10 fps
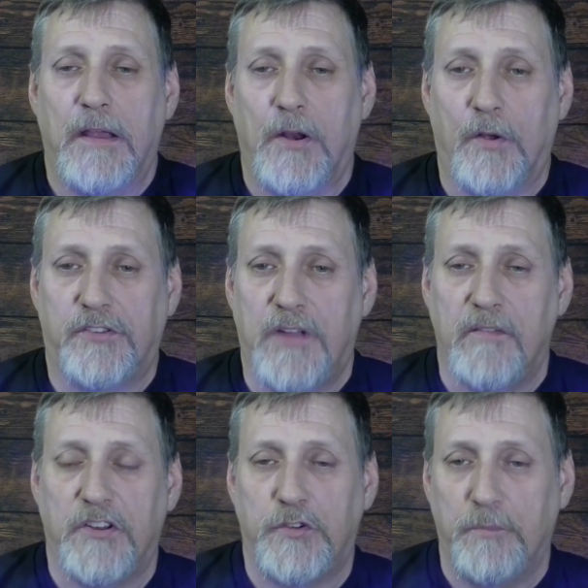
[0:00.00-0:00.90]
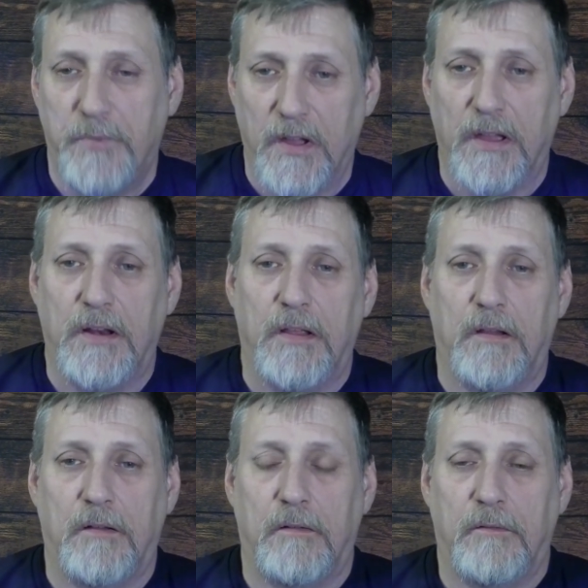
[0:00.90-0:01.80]
You know, 72 billion
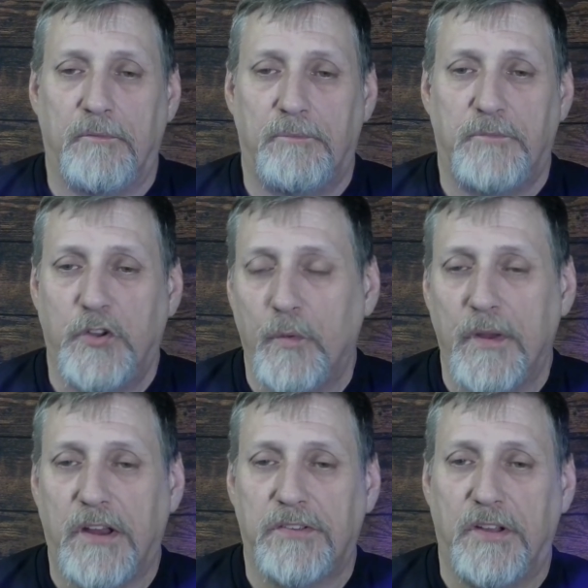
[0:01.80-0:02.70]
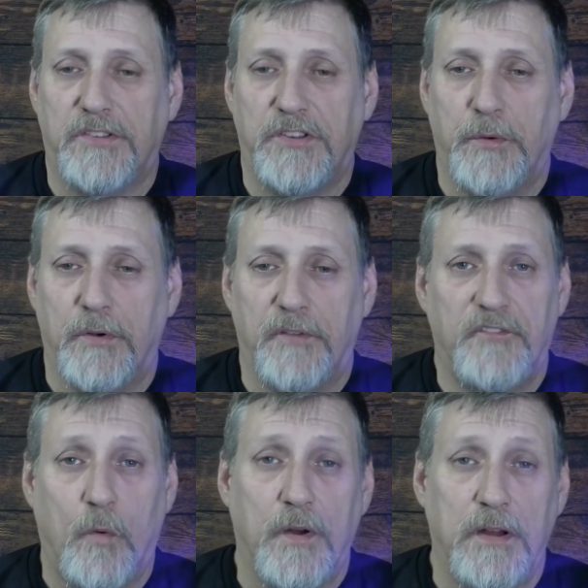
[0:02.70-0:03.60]
in 2 weeks. Let's see what
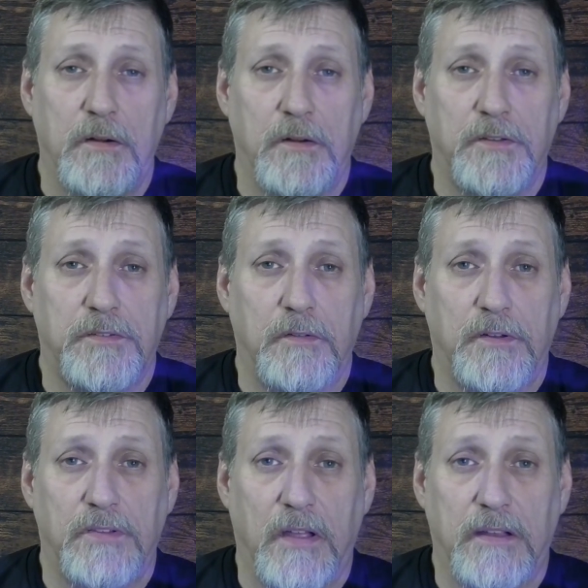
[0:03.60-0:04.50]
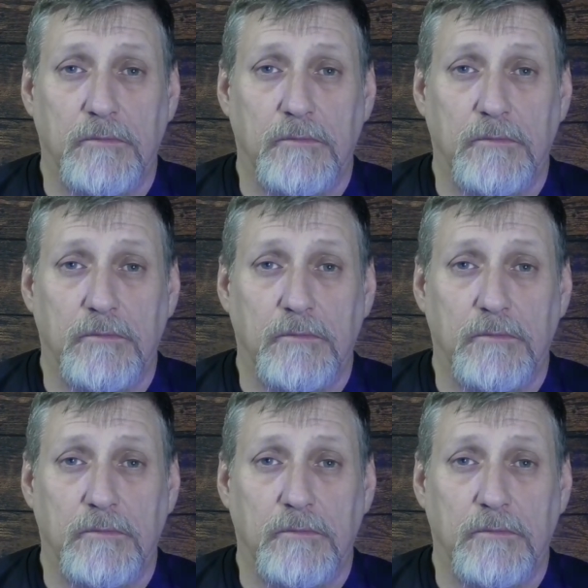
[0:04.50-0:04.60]
4 years looks like.